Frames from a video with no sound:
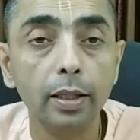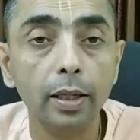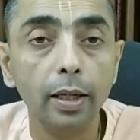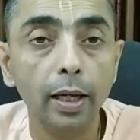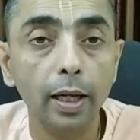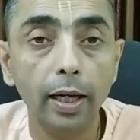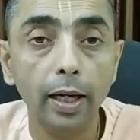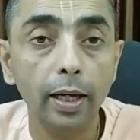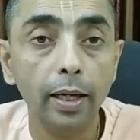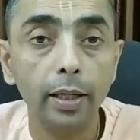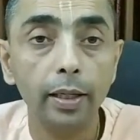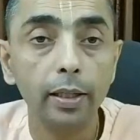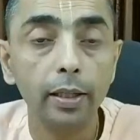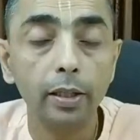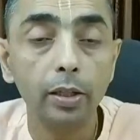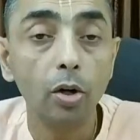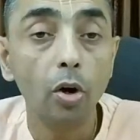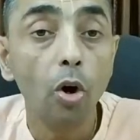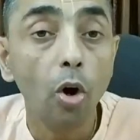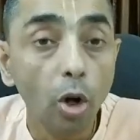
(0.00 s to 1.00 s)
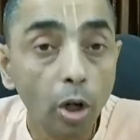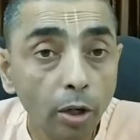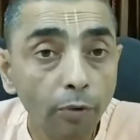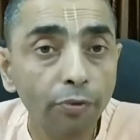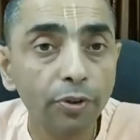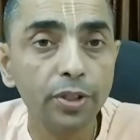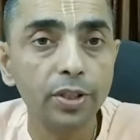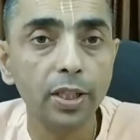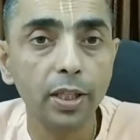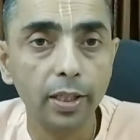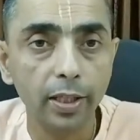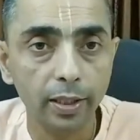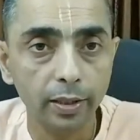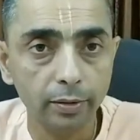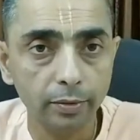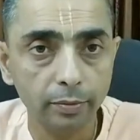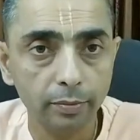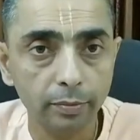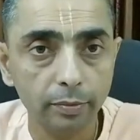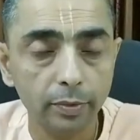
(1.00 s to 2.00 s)
uh, all of a
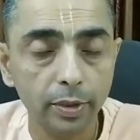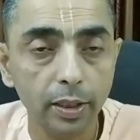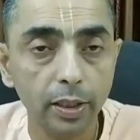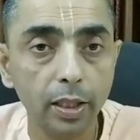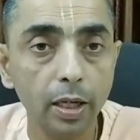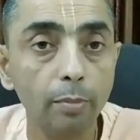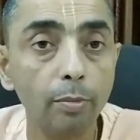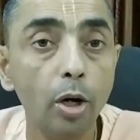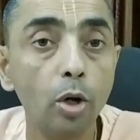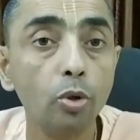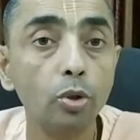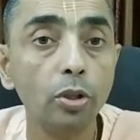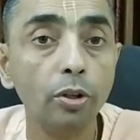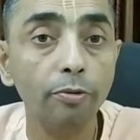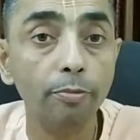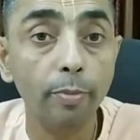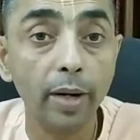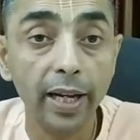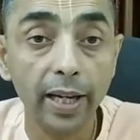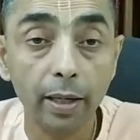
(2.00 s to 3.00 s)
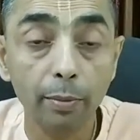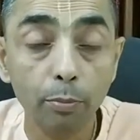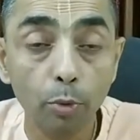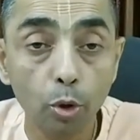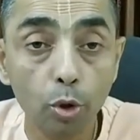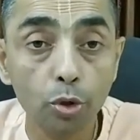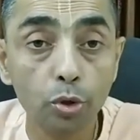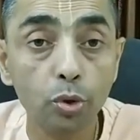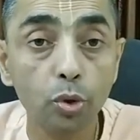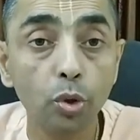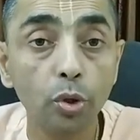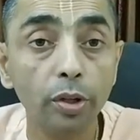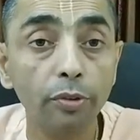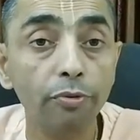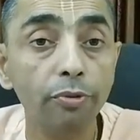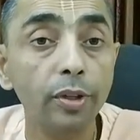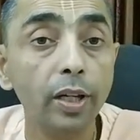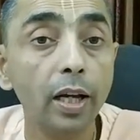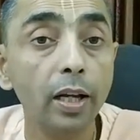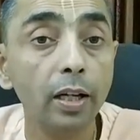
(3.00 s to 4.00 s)
sudden, come out of Maya, more so if
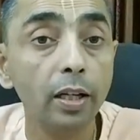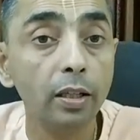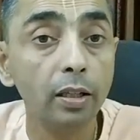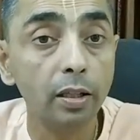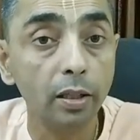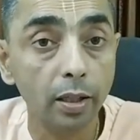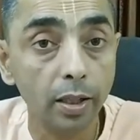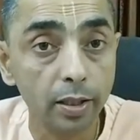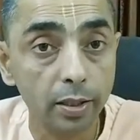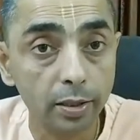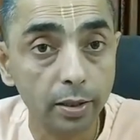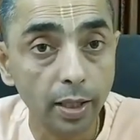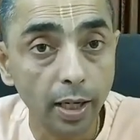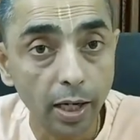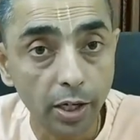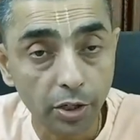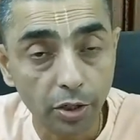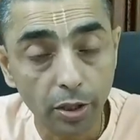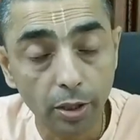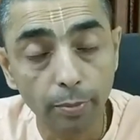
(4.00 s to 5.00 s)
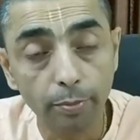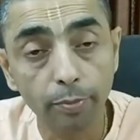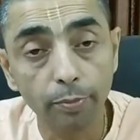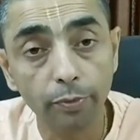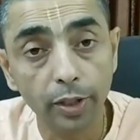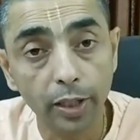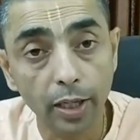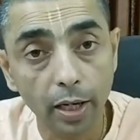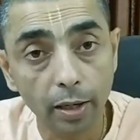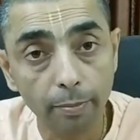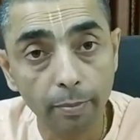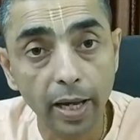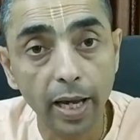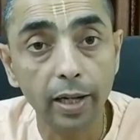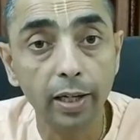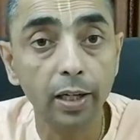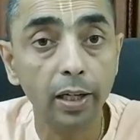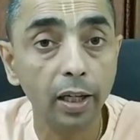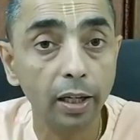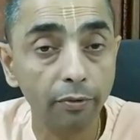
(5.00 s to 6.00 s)
we are in Grihastha ashram, we are
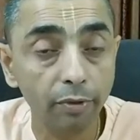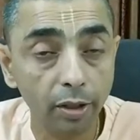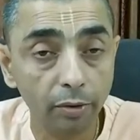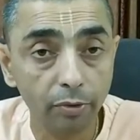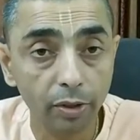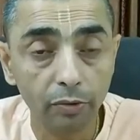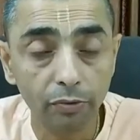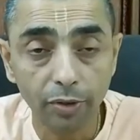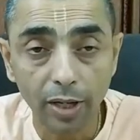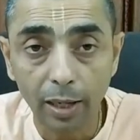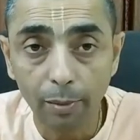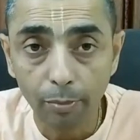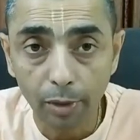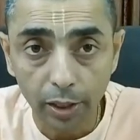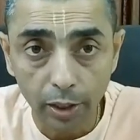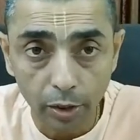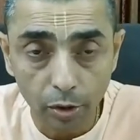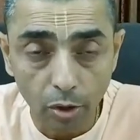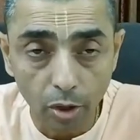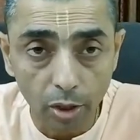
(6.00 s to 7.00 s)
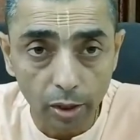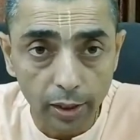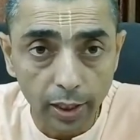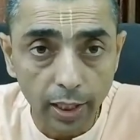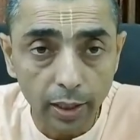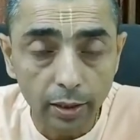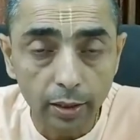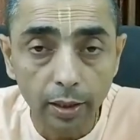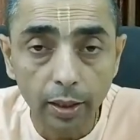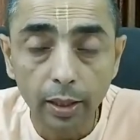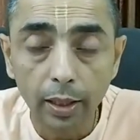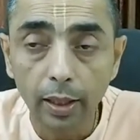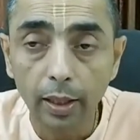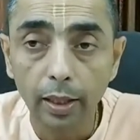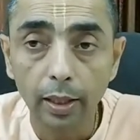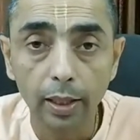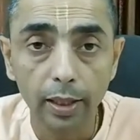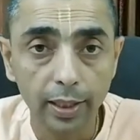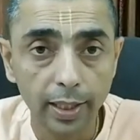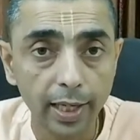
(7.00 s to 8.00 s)
married, living with family and all that.
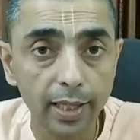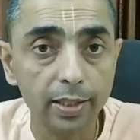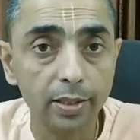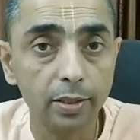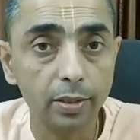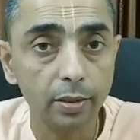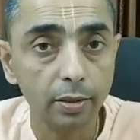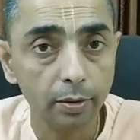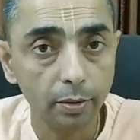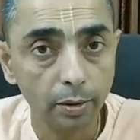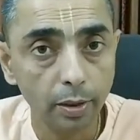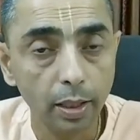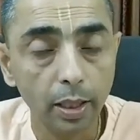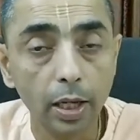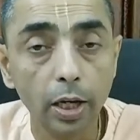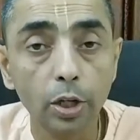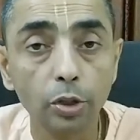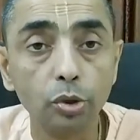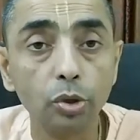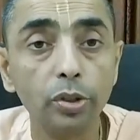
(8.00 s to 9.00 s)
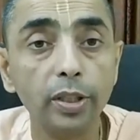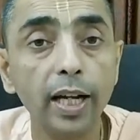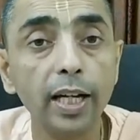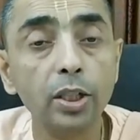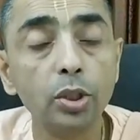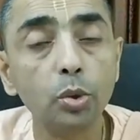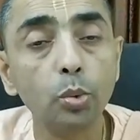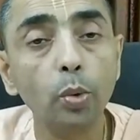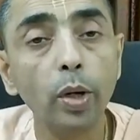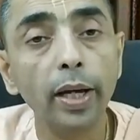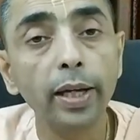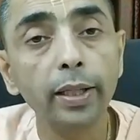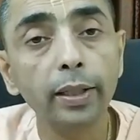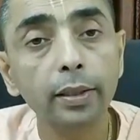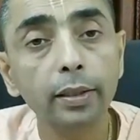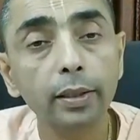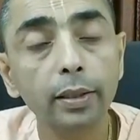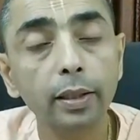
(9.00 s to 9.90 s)
Yes, so that's why